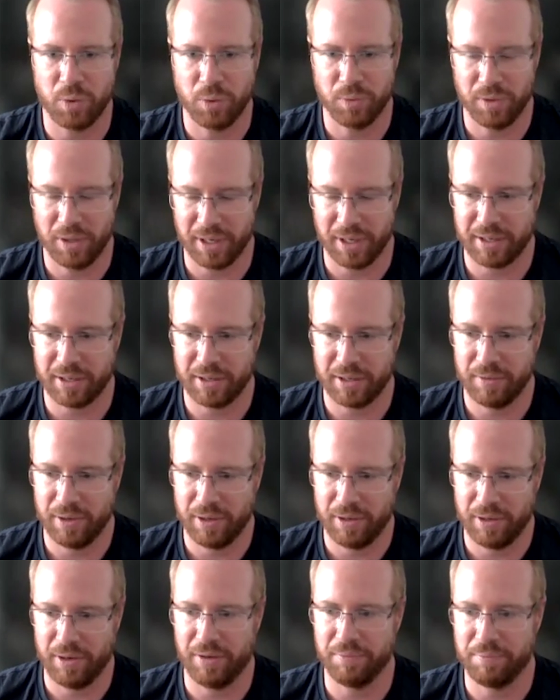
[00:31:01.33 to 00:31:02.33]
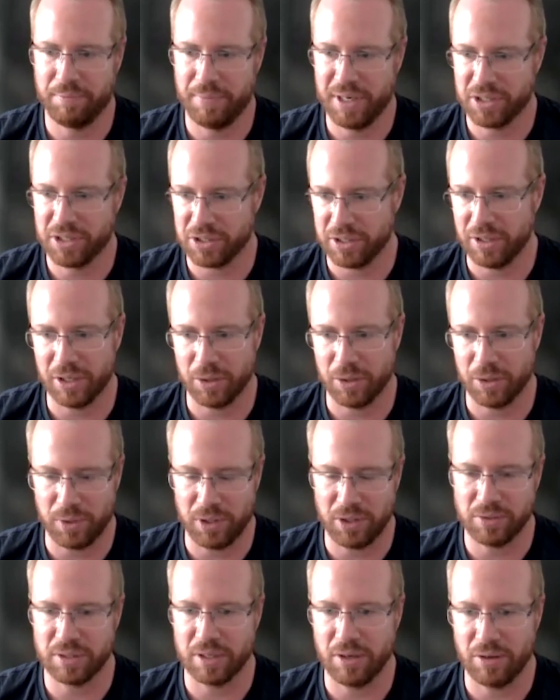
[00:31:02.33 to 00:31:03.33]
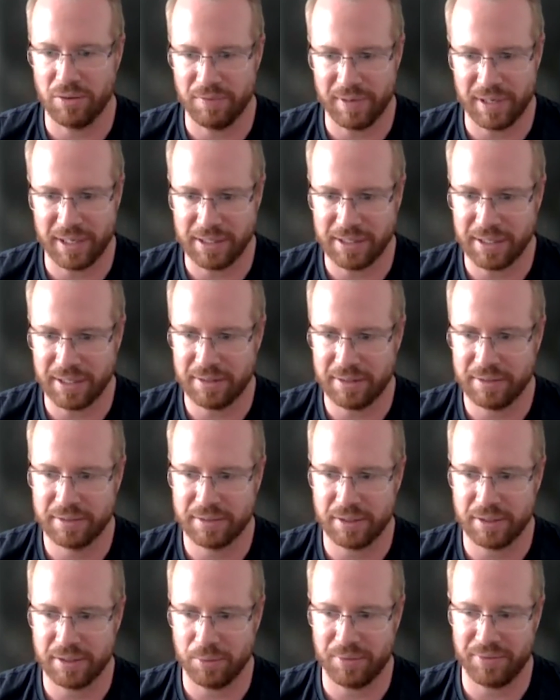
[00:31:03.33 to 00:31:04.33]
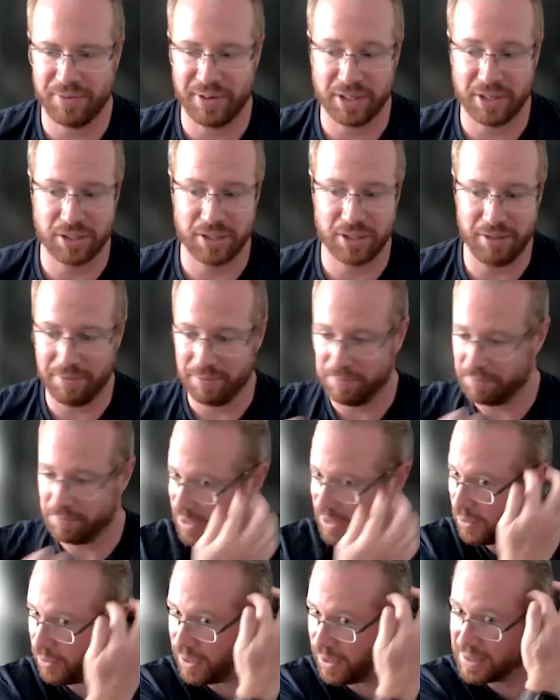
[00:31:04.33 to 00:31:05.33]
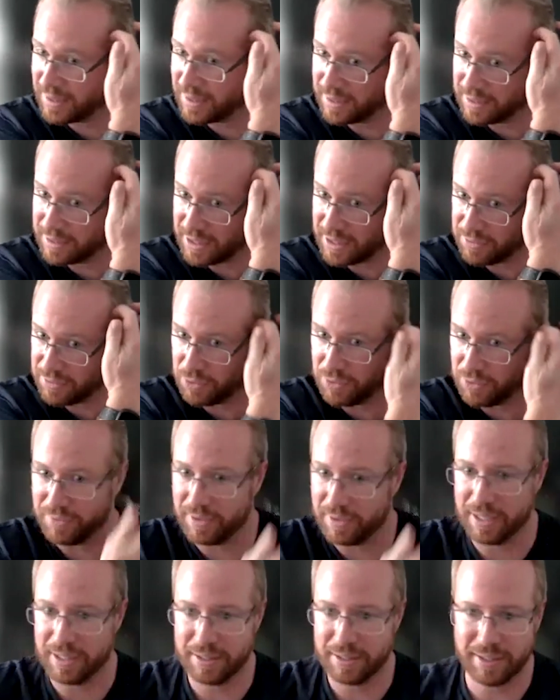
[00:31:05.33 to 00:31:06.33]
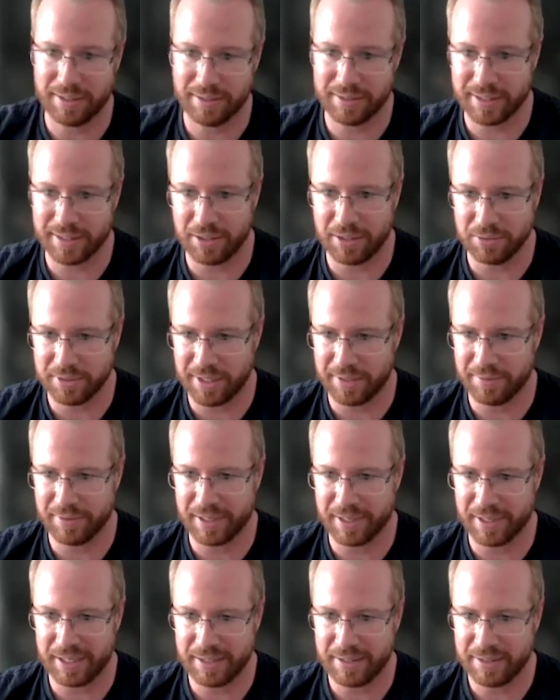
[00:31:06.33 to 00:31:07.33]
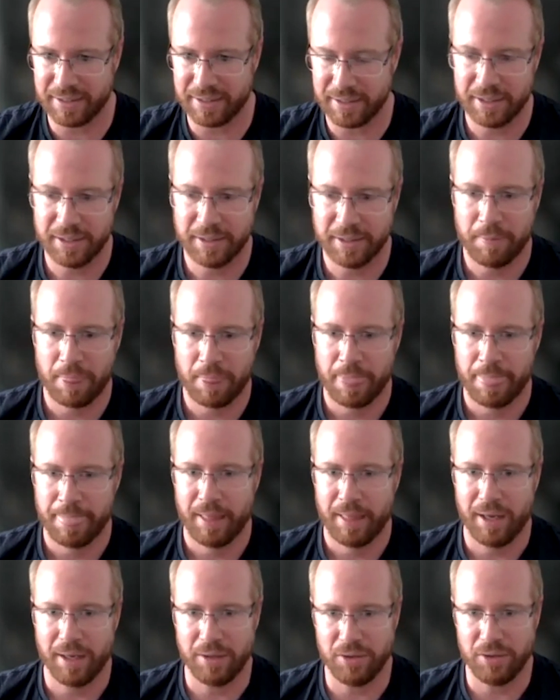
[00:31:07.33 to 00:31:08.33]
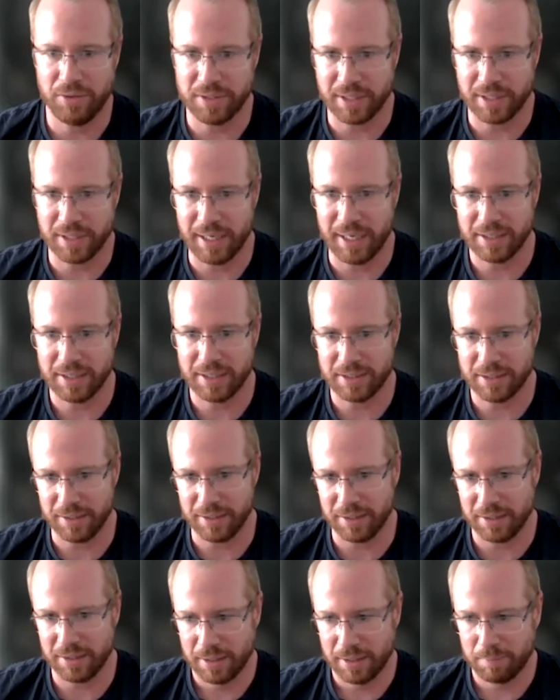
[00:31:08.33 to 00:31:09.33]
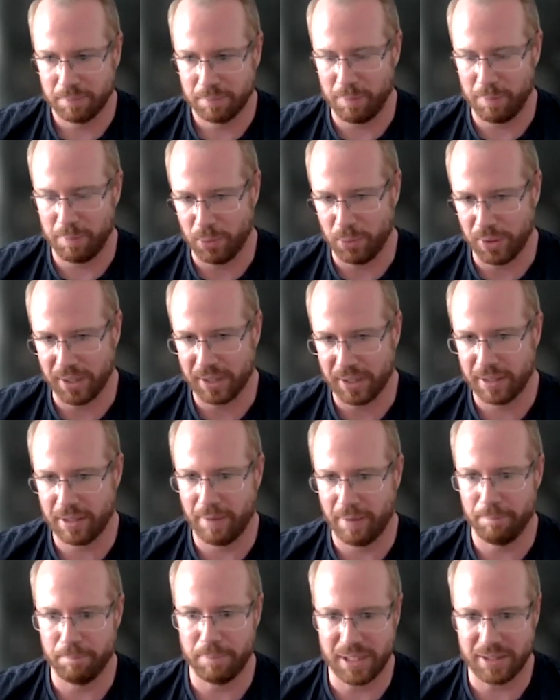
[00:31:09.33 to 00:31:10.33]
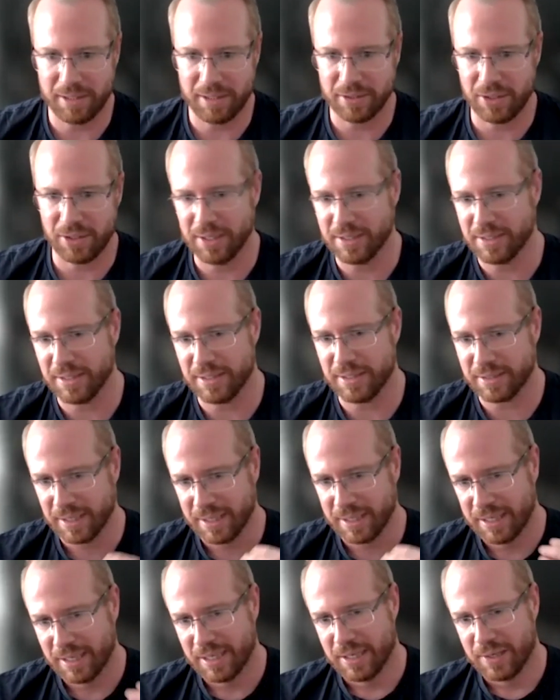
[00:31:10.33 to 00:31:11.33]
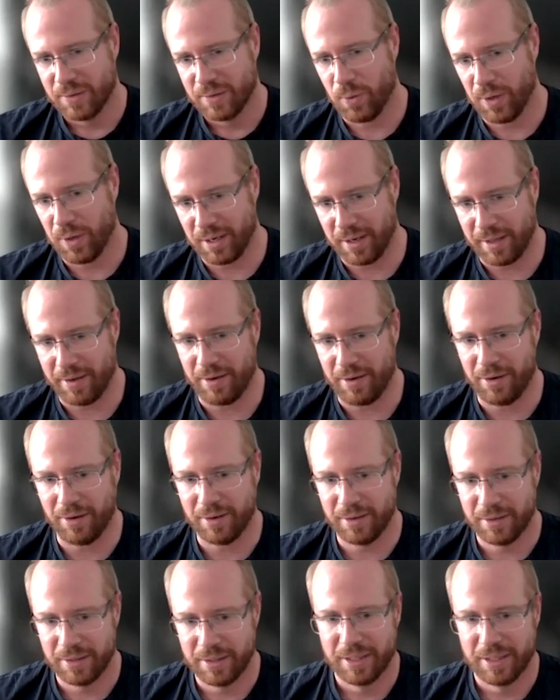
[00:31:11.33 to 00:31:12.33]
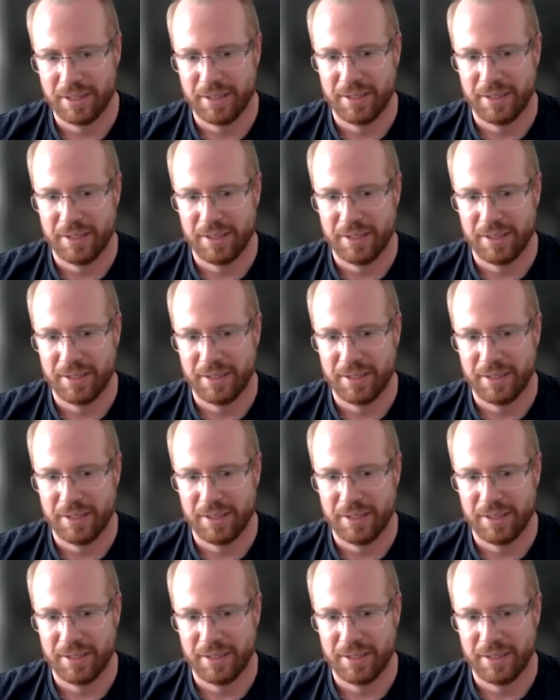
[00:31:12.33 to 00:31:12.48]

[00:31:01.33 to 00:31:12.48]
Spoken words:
what, like I mentioned earlier, we use a lot of LinkedIn. So we've actually been quite successful with LinkedIn Sales Navigator and using that to pinpoint company sizes, where they are,